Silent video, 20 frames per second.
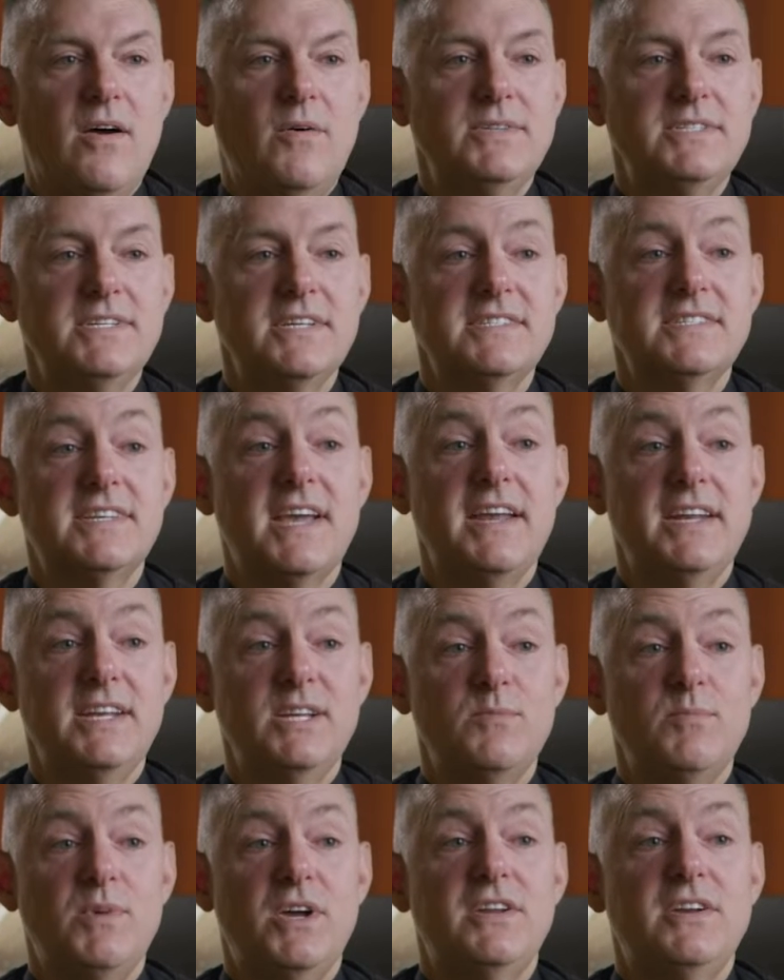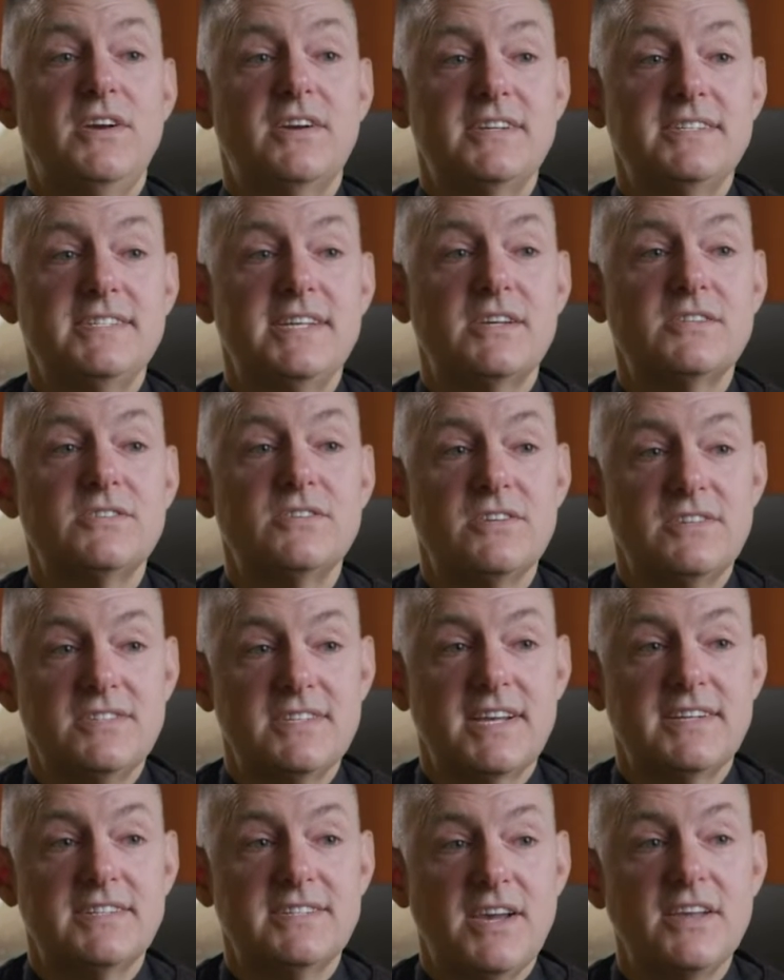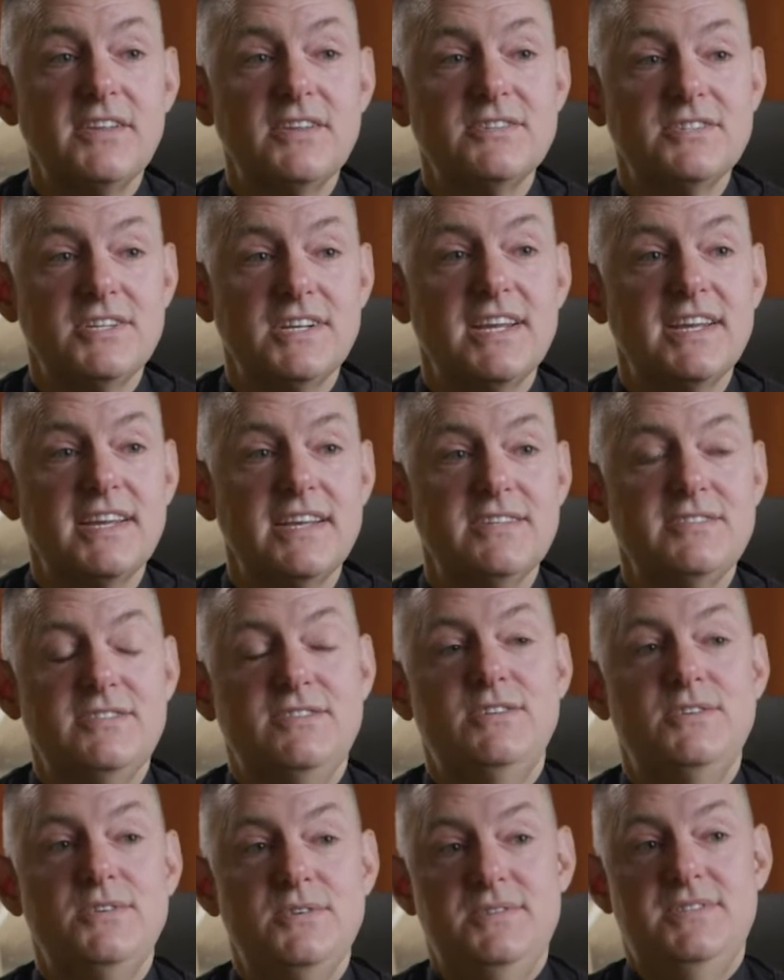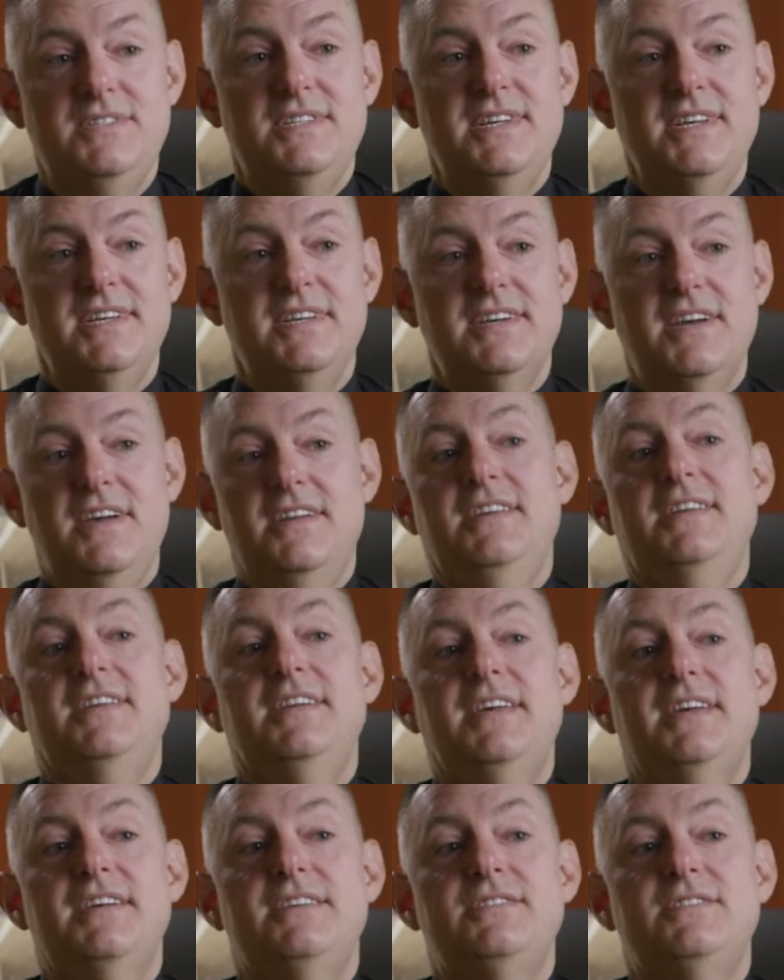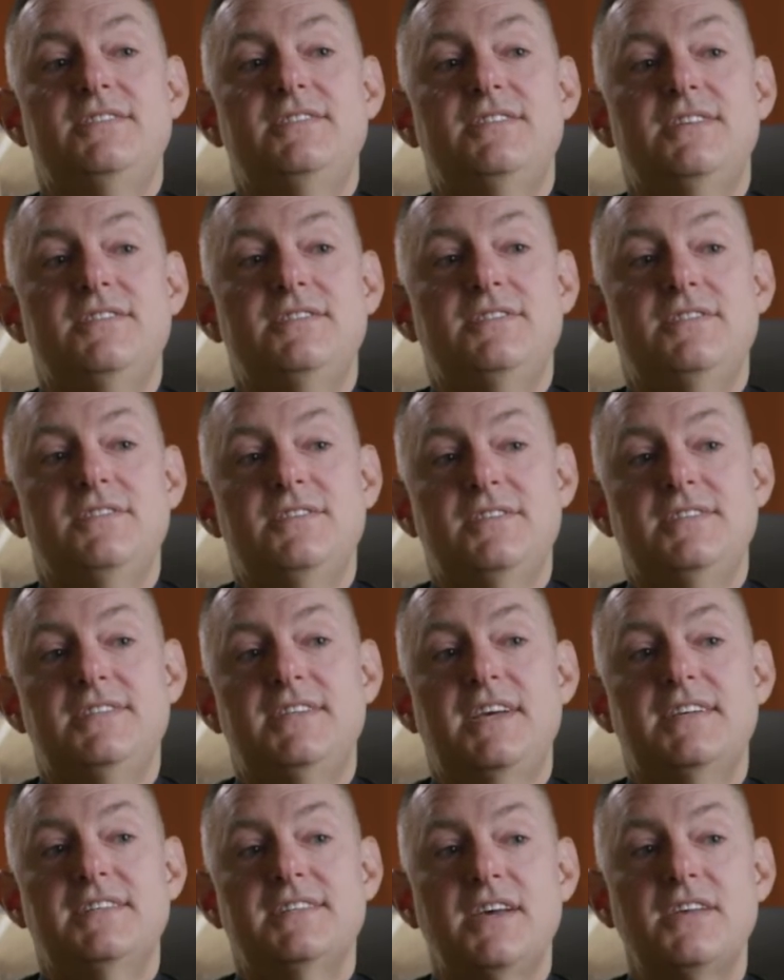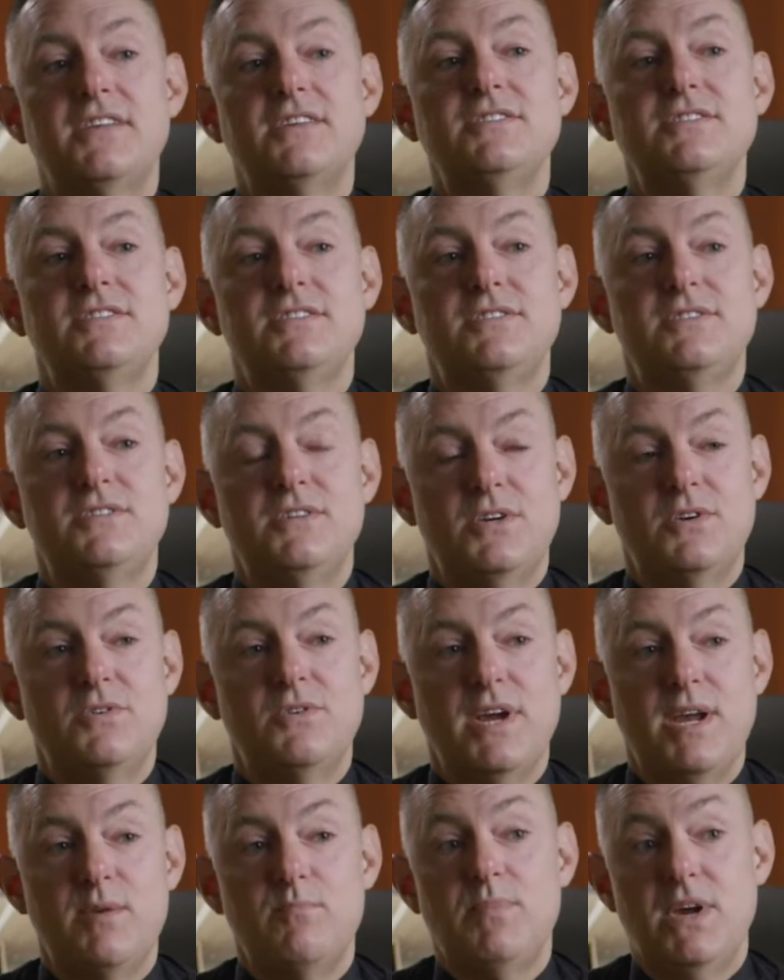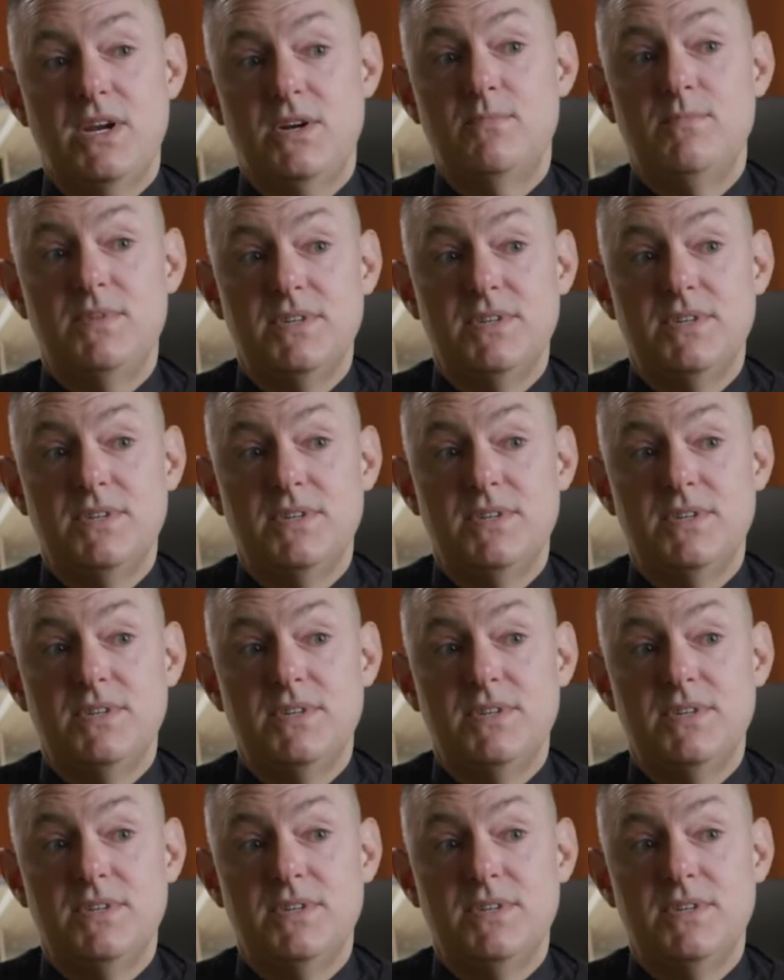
What's exciting about architectural technology is using cutting edge digital technologies to create better